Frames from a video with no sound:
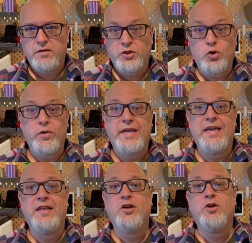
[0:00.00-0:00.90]
So
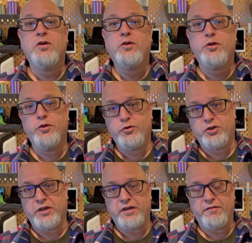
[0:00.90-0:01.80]
in
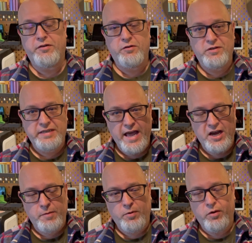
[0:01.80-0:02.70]
conclusion, if you
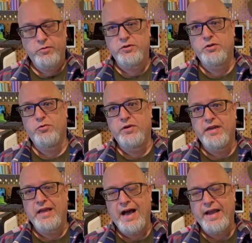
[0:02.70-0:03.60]
stack up all those
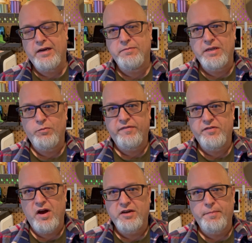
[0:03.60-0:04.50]
three items that we've
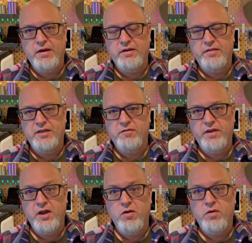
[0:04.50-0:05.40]
talked about in this
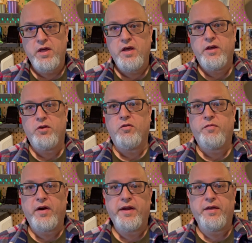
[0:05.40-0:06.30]
video, you'll
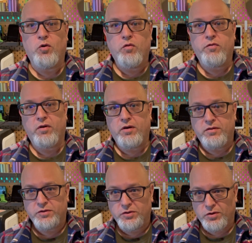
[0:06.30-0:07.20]
find that
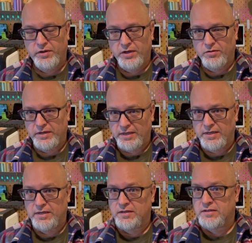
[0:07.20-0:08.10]
overall Zoleo
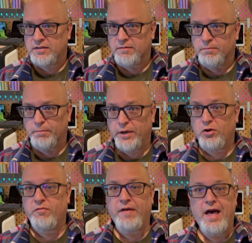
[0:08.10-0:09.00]
is the
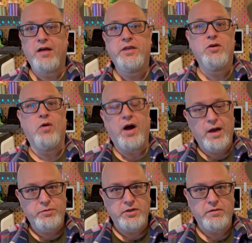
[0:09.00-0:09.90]
better value
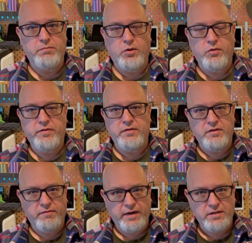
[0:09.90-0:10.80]
option, both in
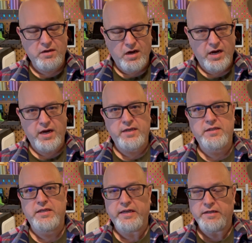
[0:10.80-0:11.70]
device
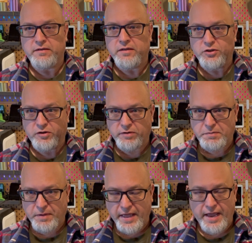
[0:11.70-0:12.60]
cost and service
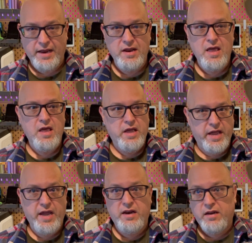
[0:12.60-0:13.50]
plan,
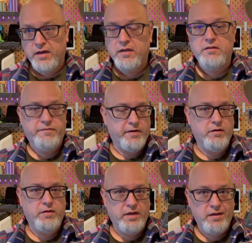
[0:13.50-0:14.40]
and it is
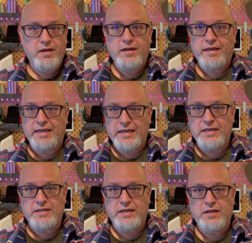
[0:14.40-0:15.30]
fairly
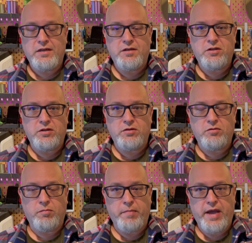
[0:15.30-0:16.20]
easy
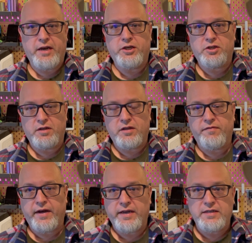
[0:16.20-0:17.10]
to manage the
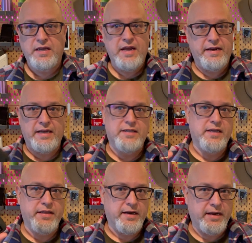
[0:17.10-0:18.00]
device. Not to
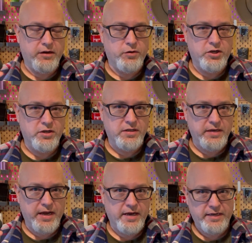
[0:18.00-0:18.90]
say that inReach is
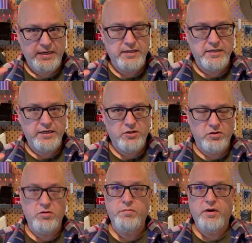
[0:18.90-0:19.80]
not easily
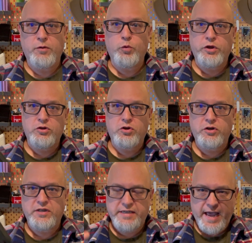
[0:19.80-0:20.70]
to, but when you
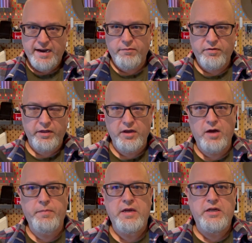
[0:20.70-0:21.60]
start to stack everything
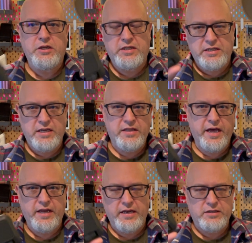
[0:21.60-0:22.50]
up, you see
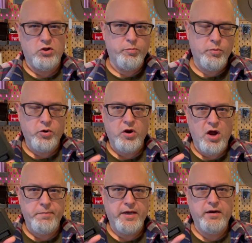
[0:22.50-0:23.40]
that it's a little bit more
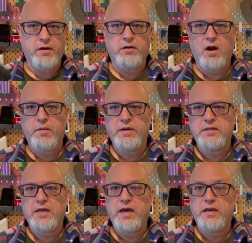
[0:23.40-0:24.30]
complicated on the Garmin
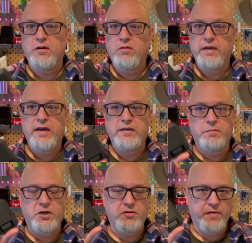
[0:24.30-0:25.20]
side. You don't get as
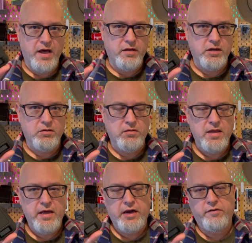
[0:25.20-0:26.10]
much value
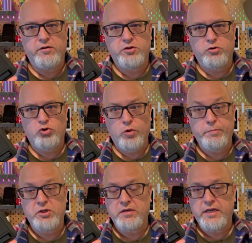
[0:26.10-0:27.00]
out of your
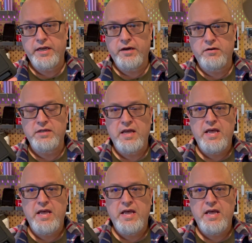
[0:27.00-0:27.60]
subscription tiers.